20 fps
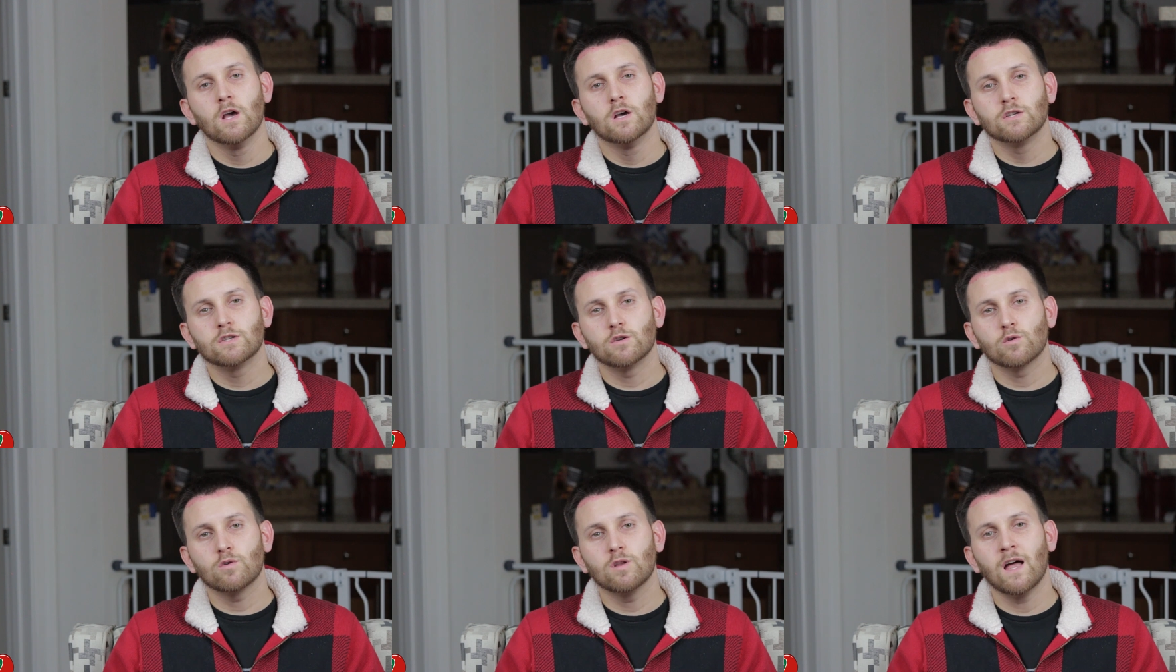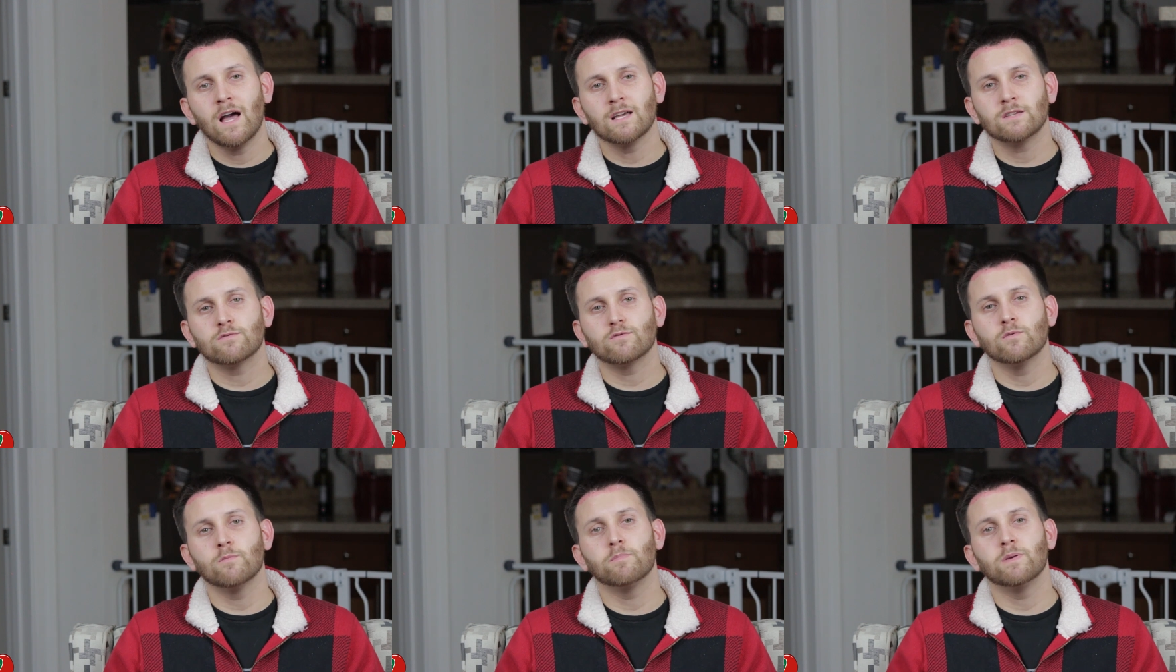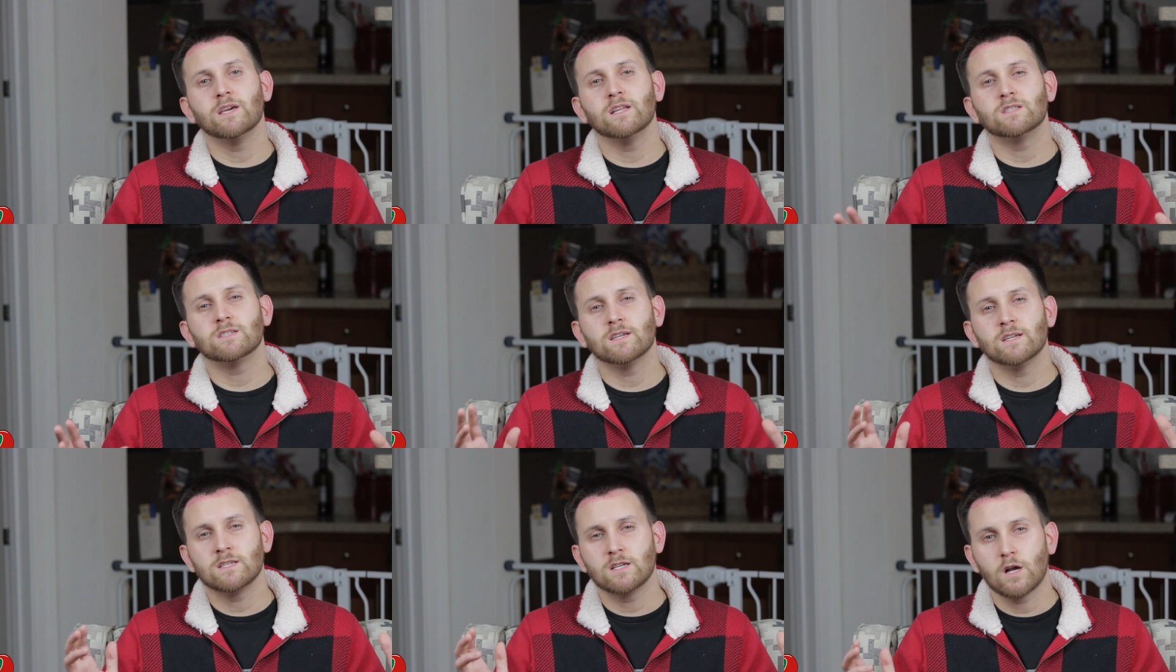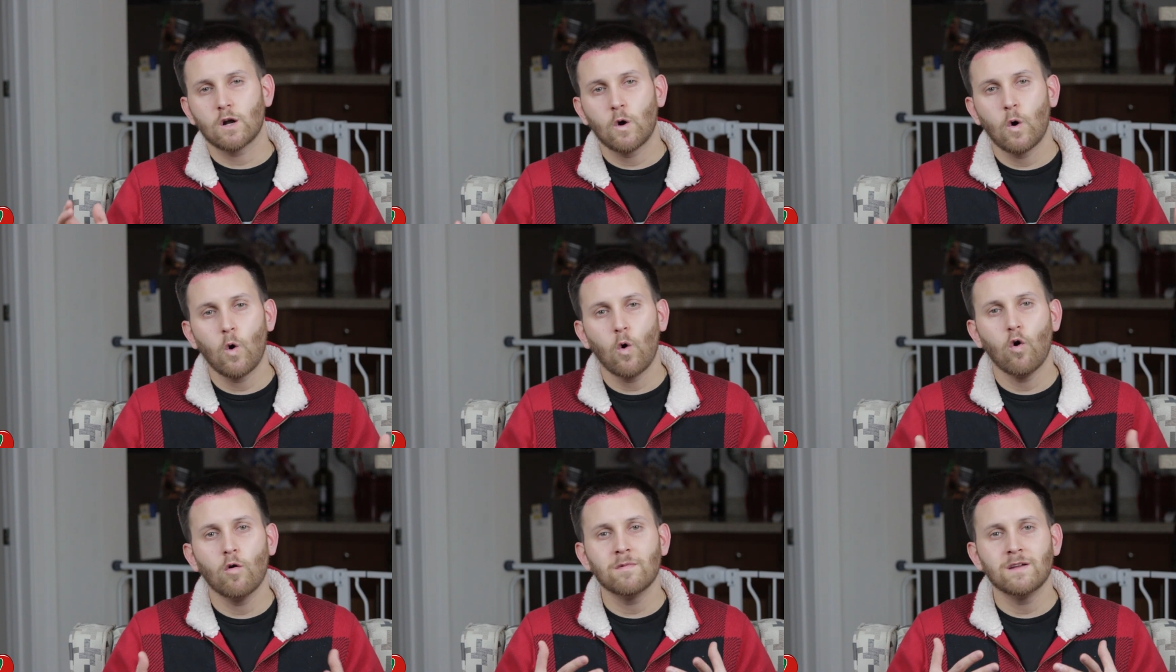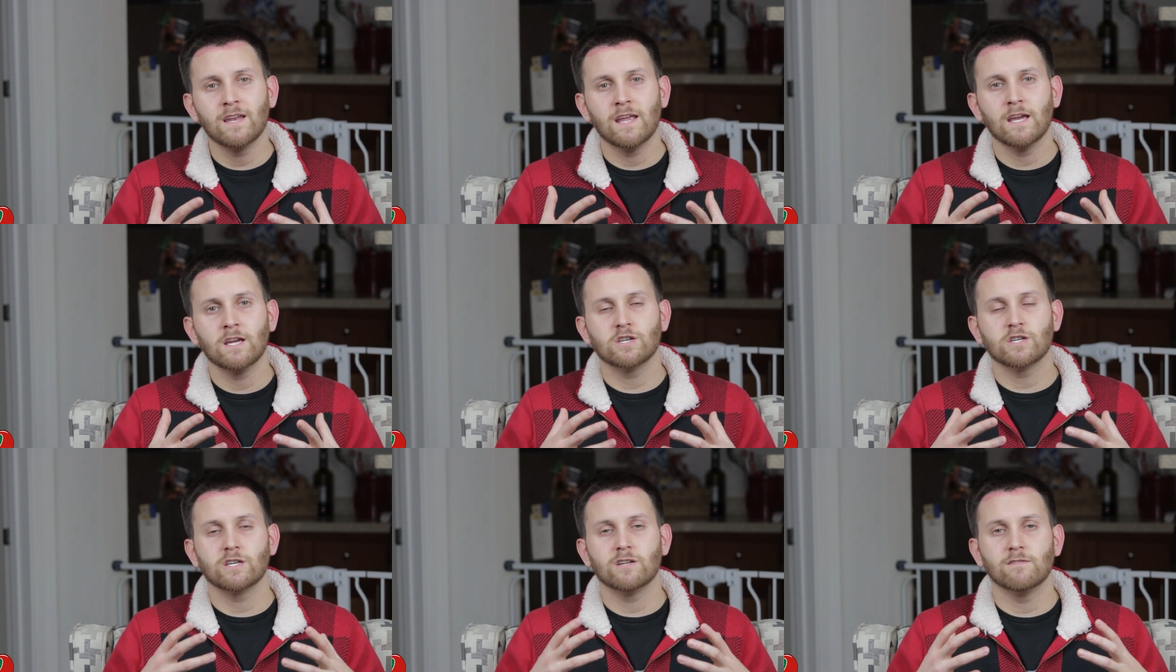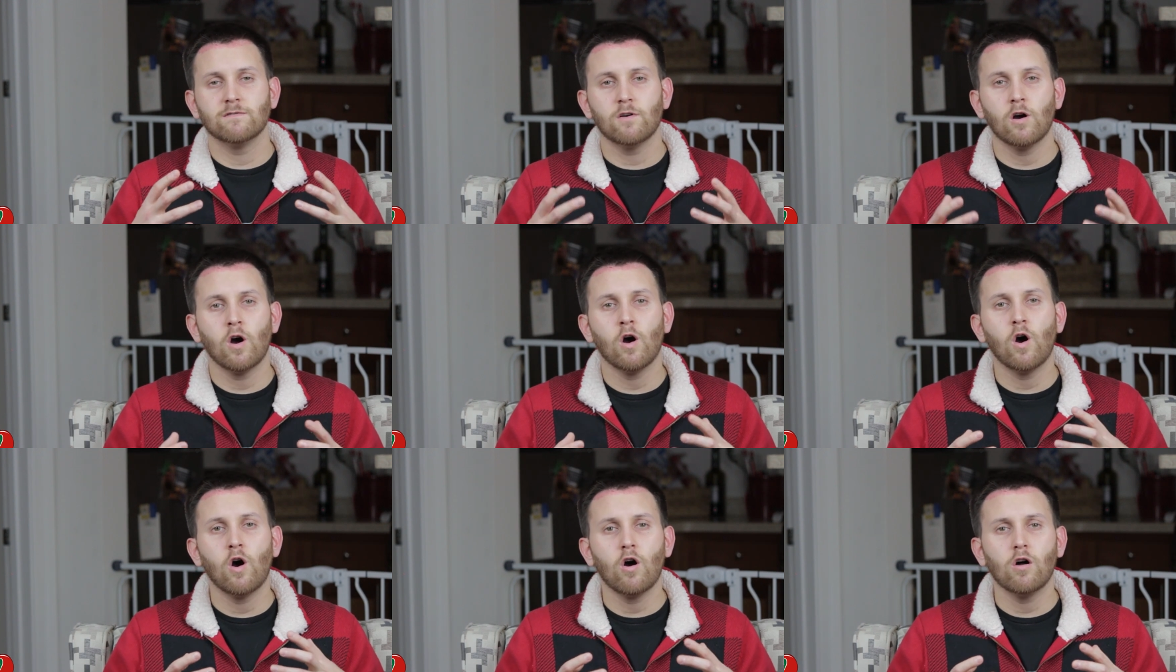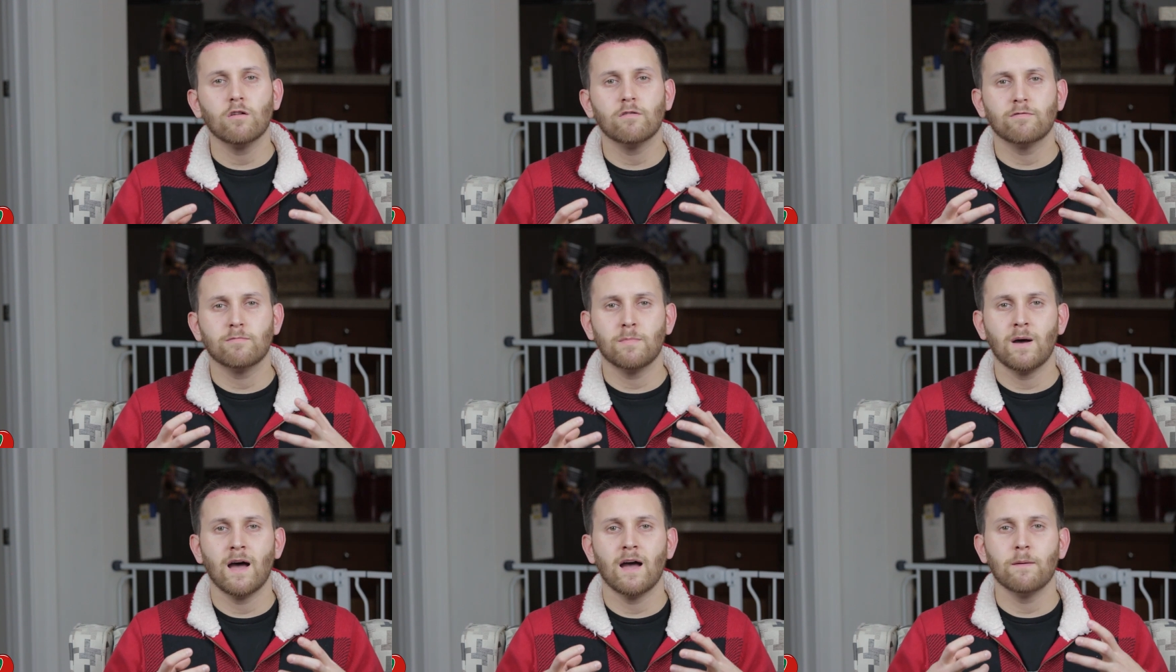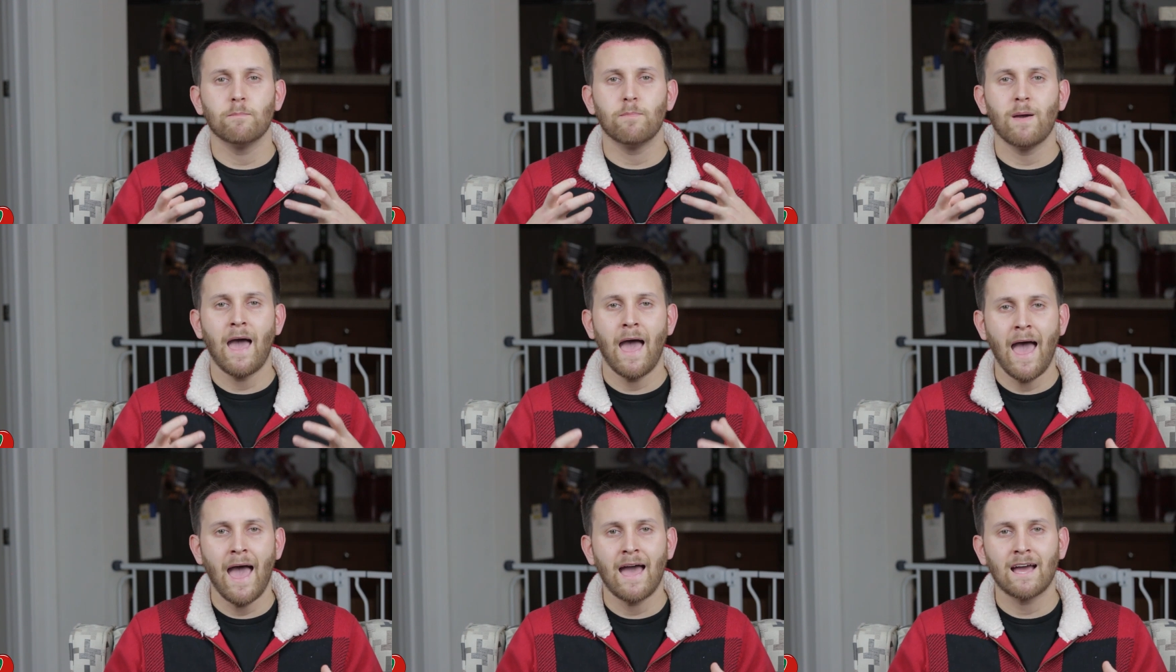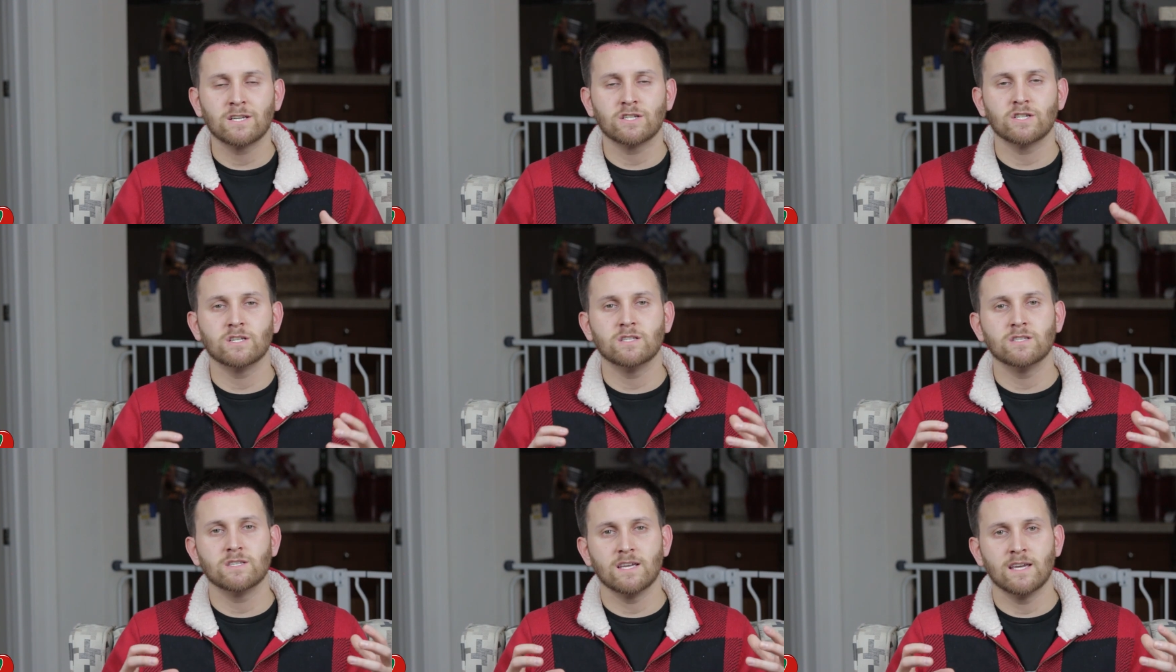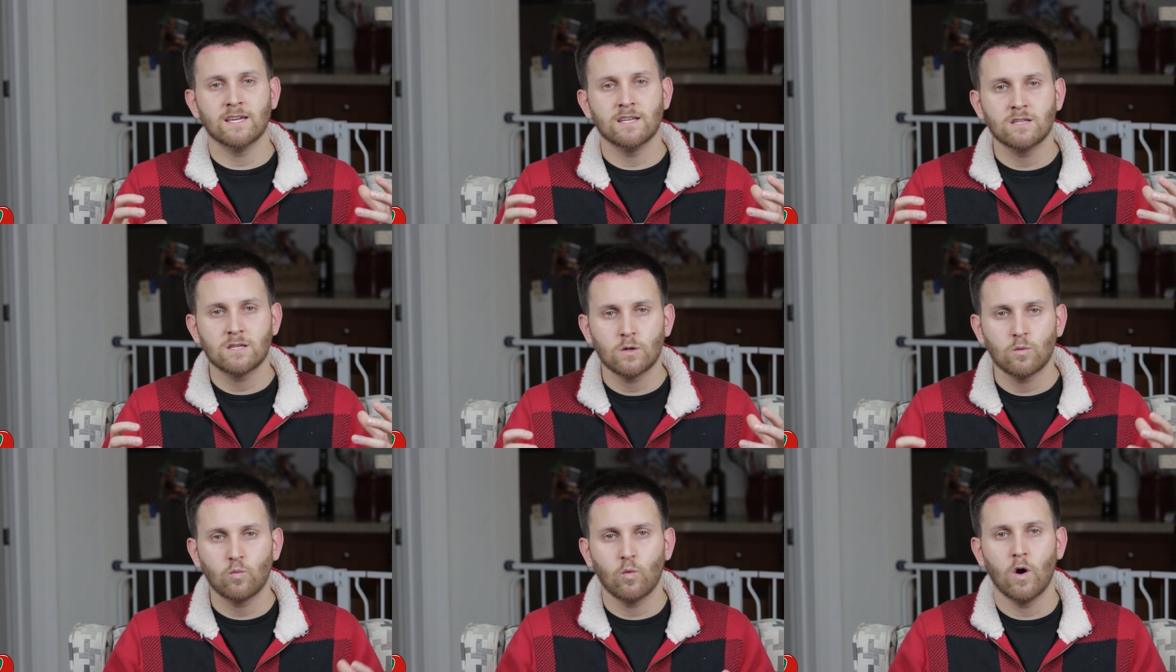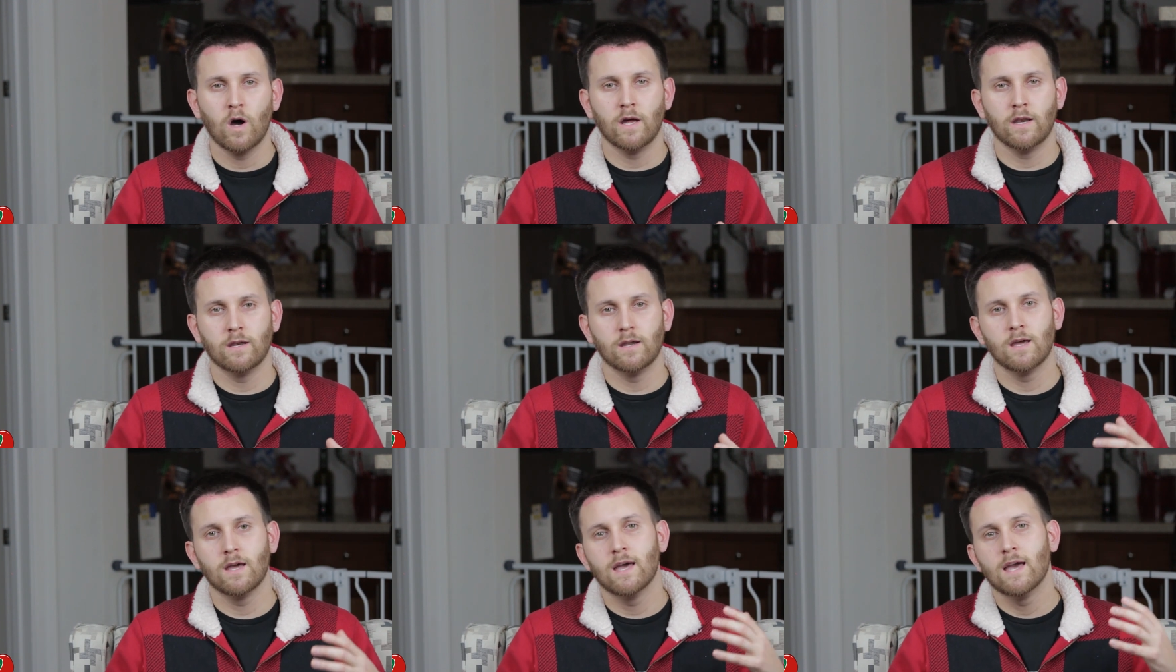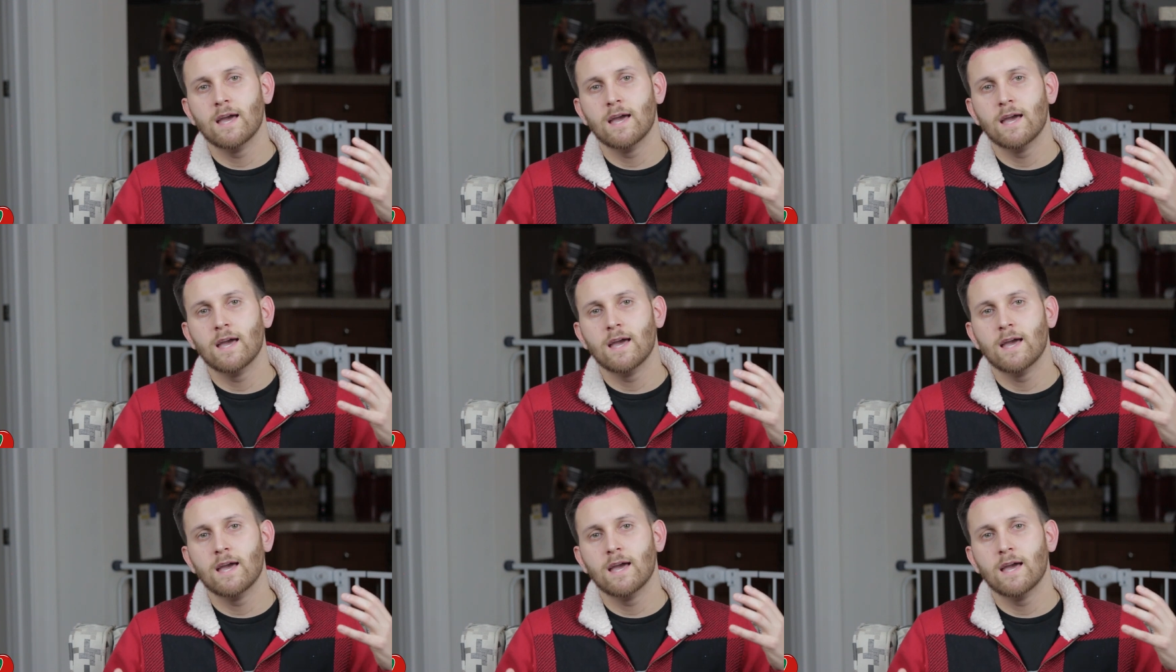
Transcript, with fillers: So Classroom Pizza is a culmination of all of my passions into one.